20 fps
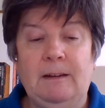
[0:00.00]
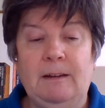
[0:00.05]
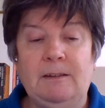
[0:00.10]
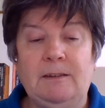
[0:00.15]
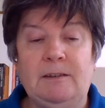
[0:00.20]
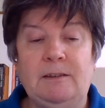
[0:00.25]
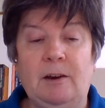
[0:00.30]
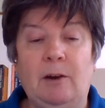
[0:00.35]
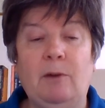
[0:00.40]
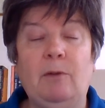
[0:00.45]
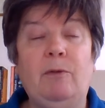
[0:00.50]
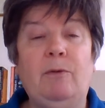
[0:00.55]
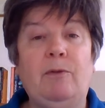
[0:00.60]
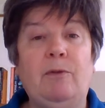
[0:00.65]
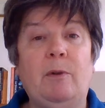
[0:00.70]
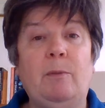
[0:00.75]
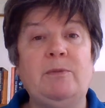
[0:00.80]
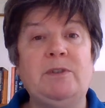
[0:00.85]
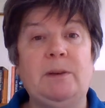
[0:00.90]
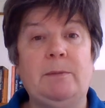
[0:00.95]
So,
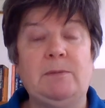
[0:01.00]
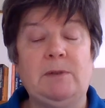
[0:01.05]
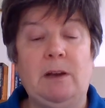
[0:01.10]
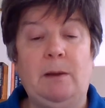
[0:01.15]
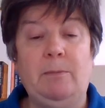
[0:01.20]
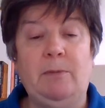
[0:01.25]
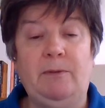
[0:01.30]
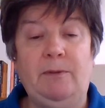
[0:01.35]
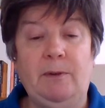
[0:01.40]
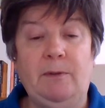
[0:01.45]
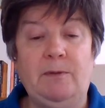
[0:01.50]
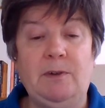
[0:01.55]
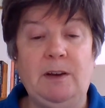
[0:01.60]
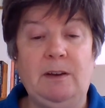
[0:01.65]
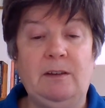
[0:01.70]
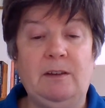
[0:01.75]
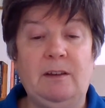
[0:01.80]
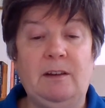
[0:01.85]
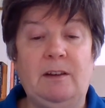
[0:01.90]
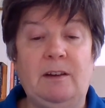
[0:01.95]
from September
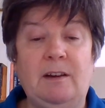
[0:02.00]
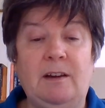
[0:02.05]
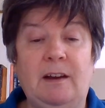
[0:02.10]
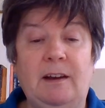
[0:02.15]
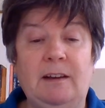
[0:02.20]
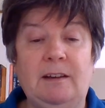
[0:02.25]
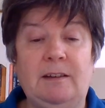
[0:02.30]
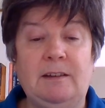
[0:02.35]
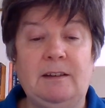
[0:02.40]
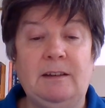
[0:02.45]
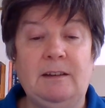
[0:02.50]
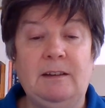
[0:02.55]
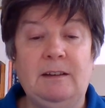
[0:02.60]
1538,